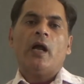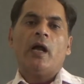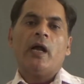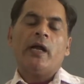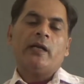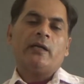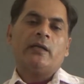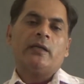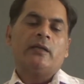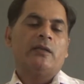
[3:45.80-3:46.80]

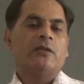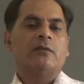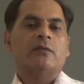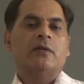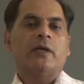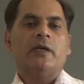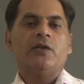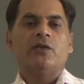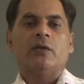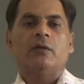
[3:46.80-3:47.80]
And in this
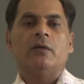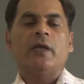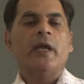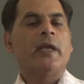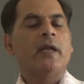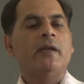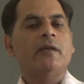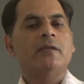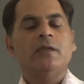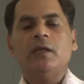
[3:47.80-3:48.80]
condition they can
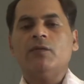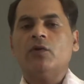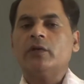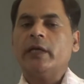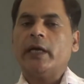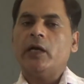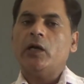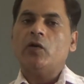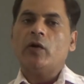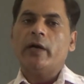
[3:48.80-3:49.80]
receive or they
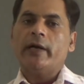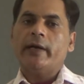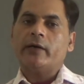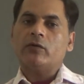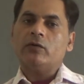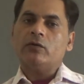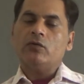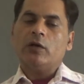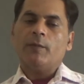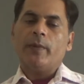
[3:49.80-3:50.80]
can donate electron to
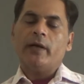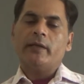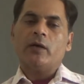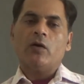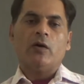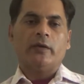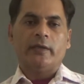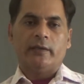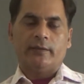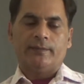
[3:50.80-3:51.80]
complete their
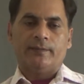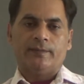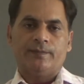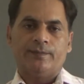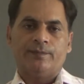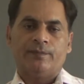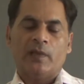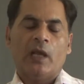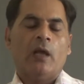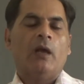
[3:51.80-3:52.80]
octet.
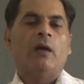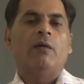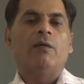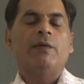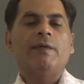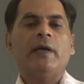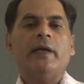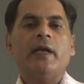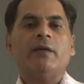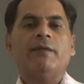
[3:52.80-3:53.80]
We will
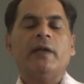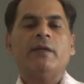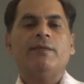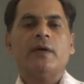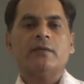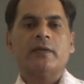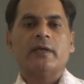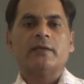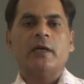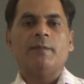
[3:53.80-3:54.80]
take very first
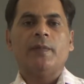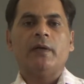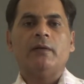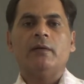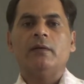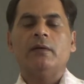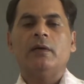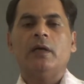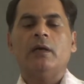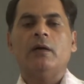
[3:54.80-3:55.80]
example
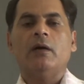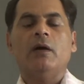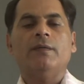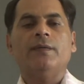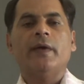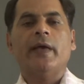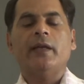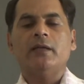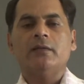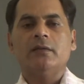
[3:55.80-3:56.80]
of
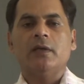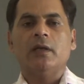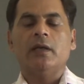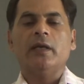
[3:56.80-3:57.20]
NaCl.